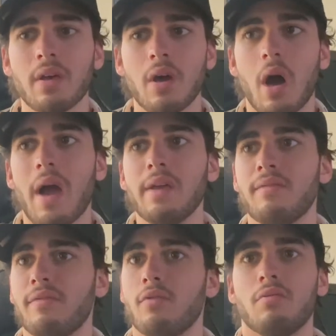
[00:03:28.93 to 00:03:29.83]
I
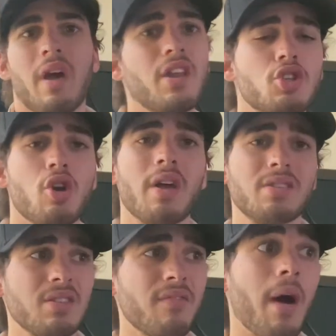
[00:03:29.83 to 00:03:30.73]
feel energized and
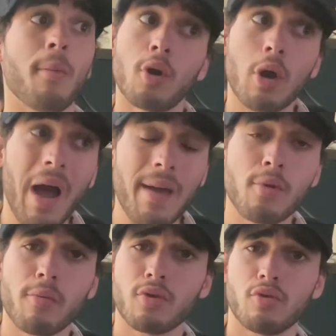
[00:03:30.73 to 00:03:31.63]
stuff. I am
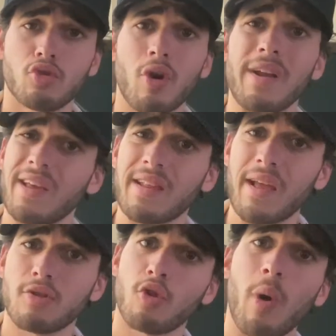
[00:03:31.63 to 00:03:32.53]
going to try to get down
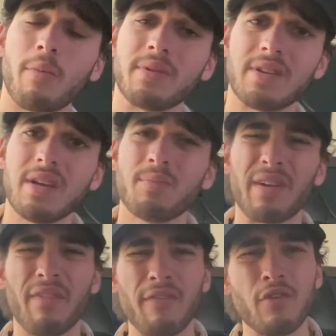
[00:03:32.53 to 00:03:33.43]
to 12%, but
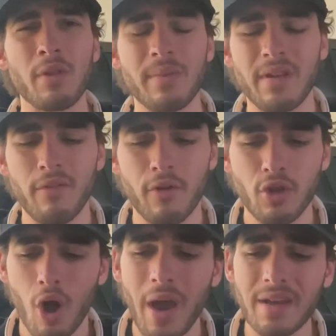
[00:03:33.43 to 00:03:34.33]
if I feel I'm getting very
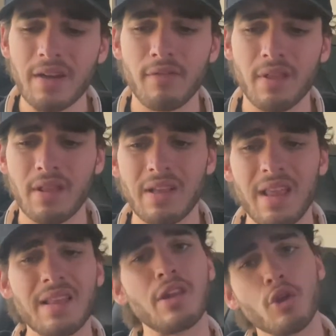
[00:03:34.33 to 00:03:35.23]
tired and everything like
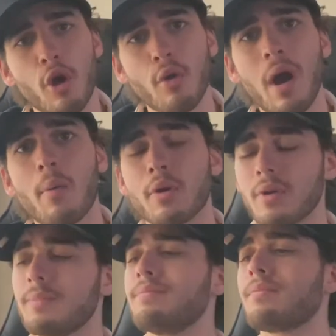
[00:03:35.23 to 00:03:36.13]
that, then no, I want
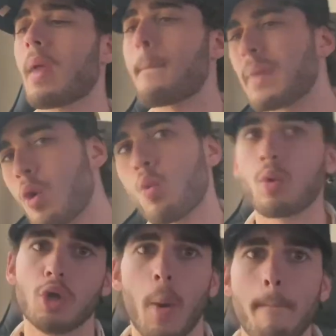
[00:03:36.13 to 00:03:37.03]

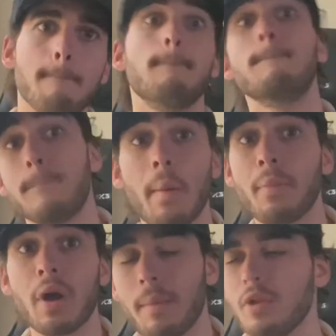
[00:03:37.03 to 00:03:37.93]
to, bump it
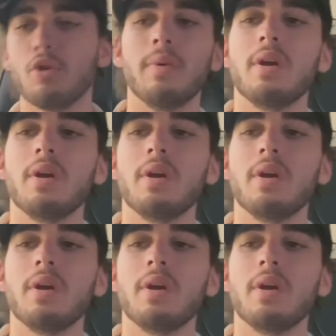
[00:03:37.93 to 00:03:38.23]
up a little bit.